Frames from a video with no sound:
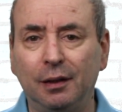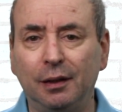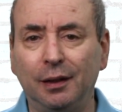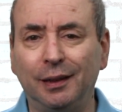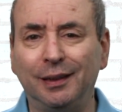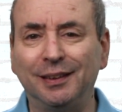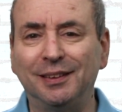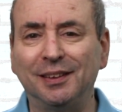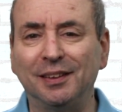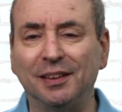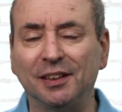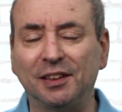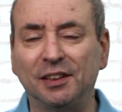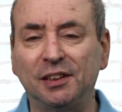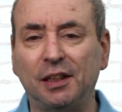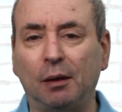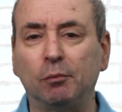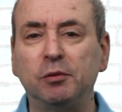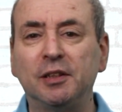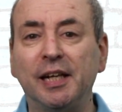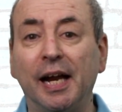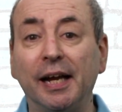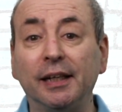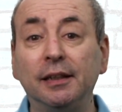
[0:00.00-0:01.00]
into the
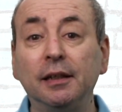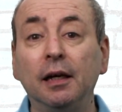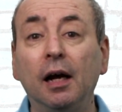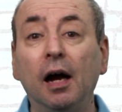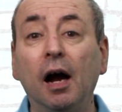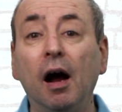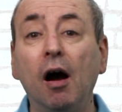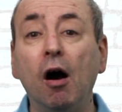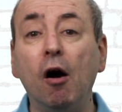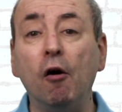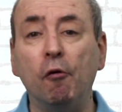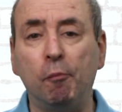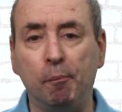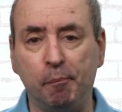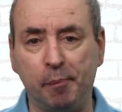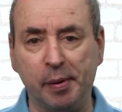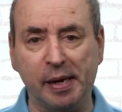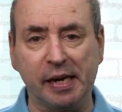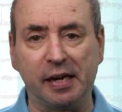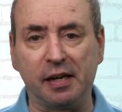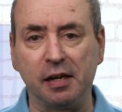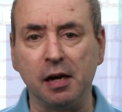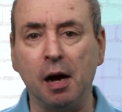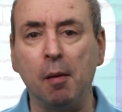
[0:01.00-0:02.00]
subject of
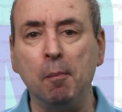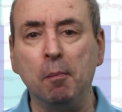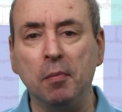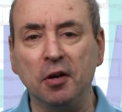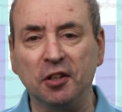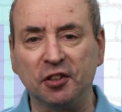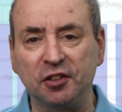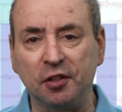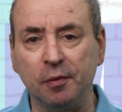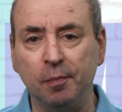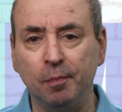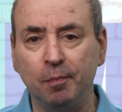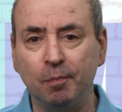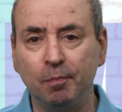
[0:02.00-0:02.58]
big numbers.